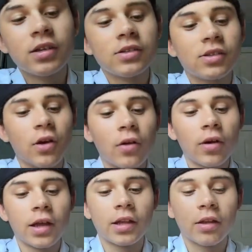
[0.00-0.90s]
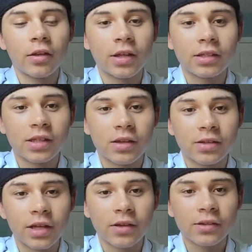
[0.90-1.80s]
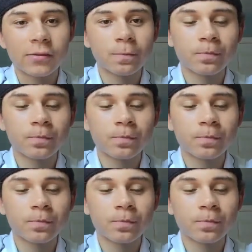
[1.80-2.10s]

So, and then on the ends of their tails.